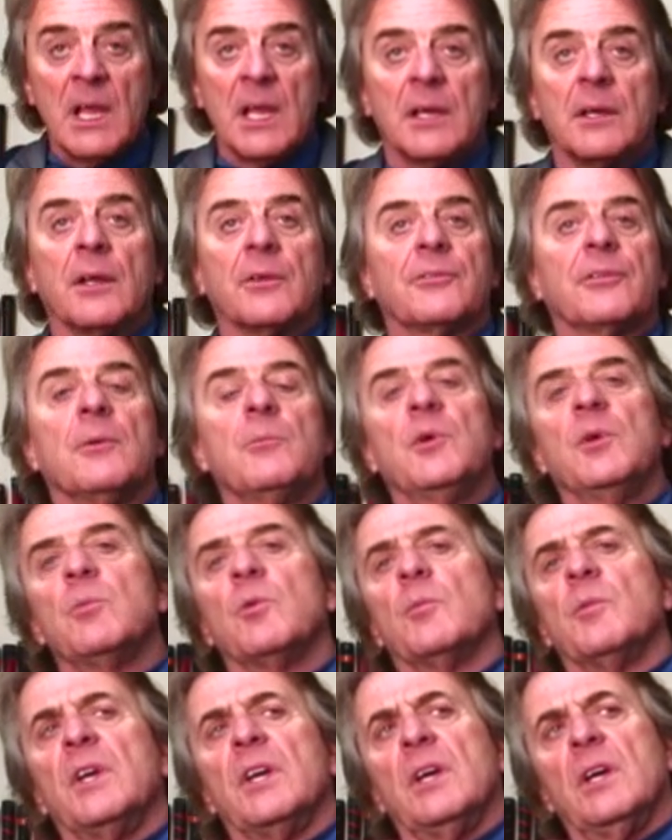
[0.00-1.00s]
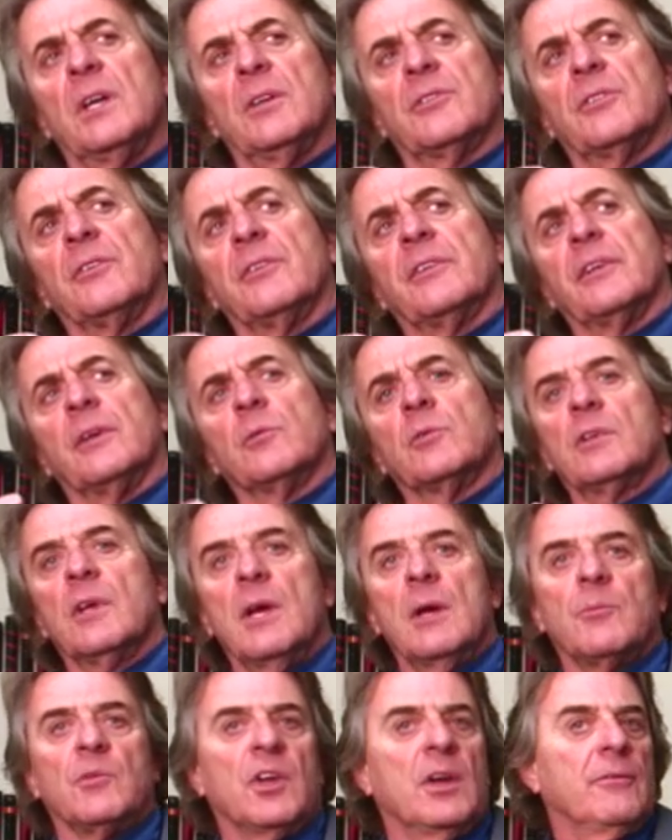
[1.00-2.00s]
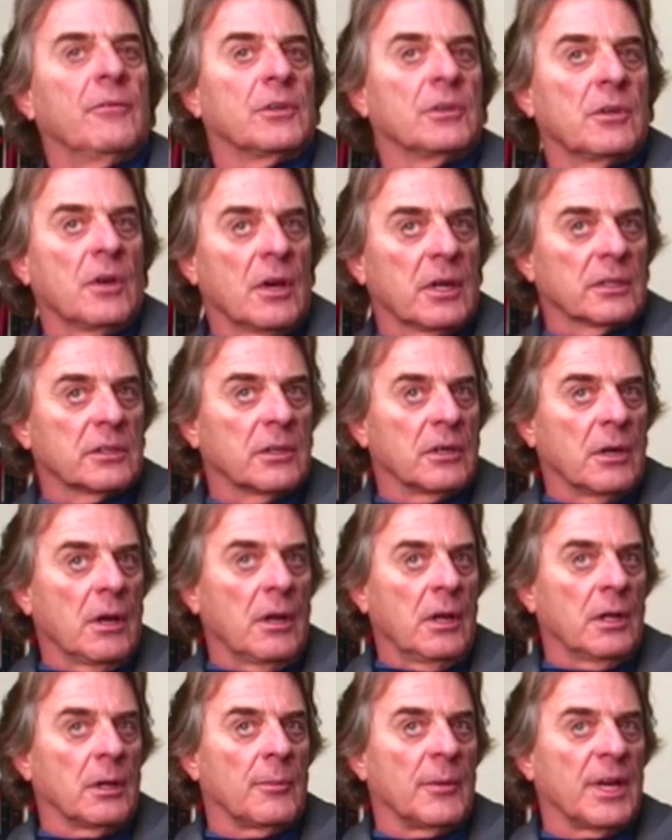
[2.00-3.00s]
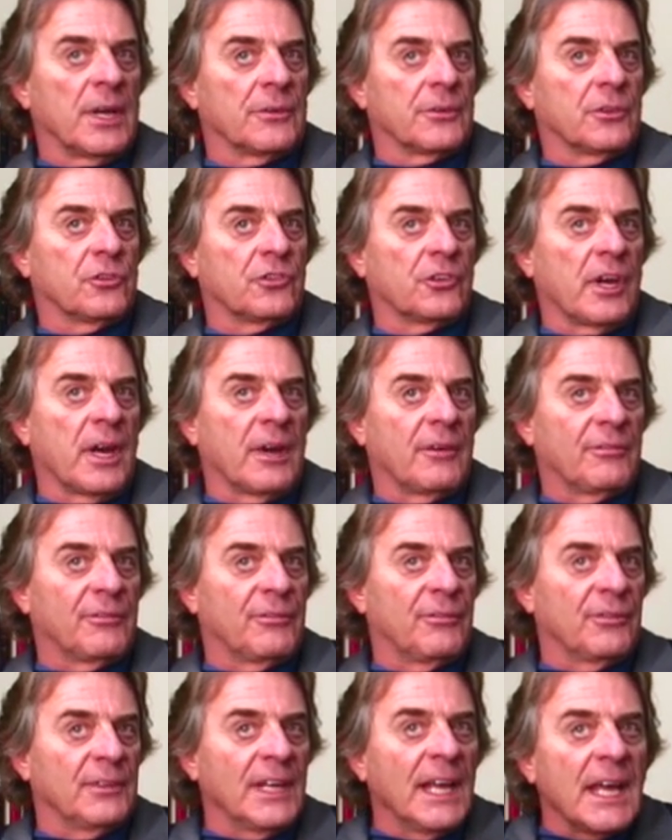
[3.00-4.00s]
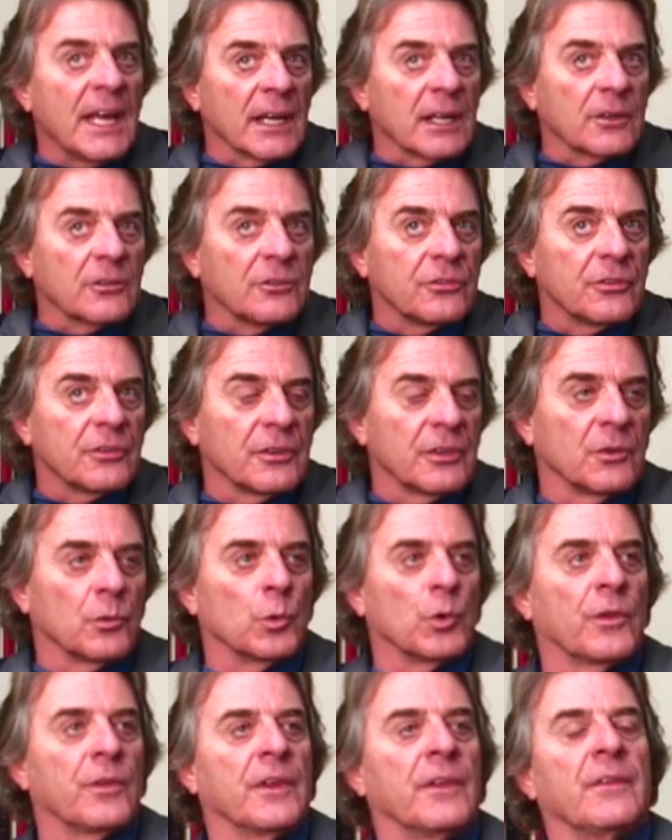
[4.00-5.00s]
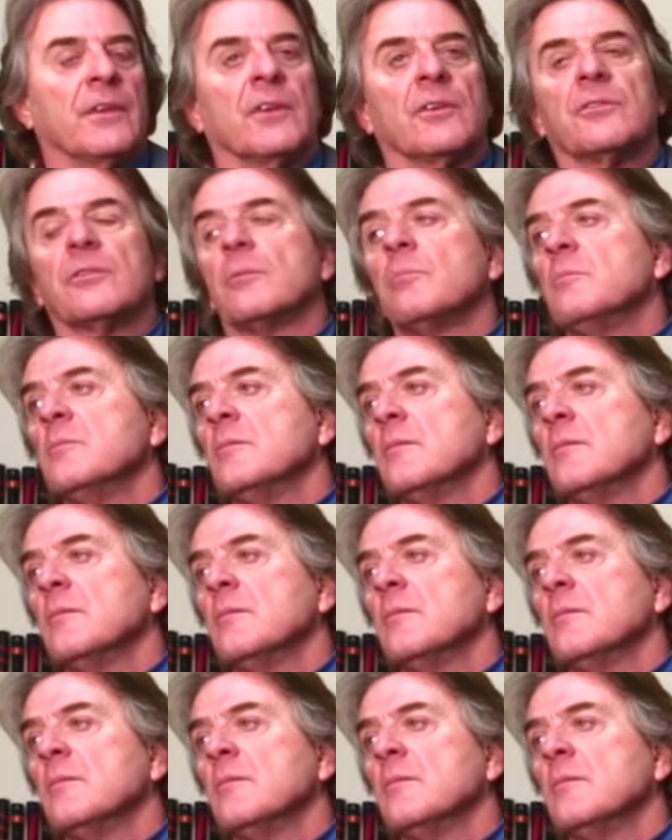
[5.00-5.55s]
Now some people may ask and say, well, Tom, you haven't talked at all about the shaft flex within this.